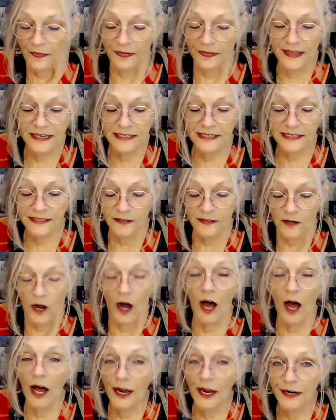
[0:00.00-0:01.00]
This
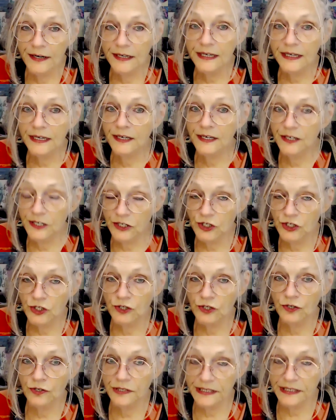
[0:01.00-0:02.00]

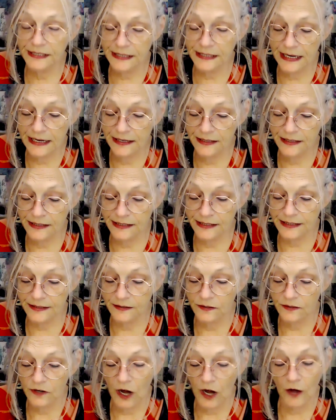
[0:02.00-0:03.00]
unconditional sense
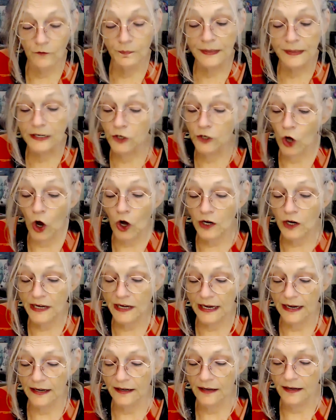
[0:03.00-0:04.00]
of
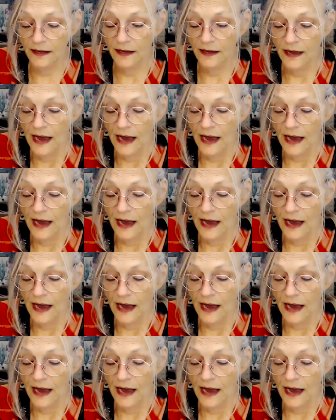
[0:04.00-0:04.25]
belonging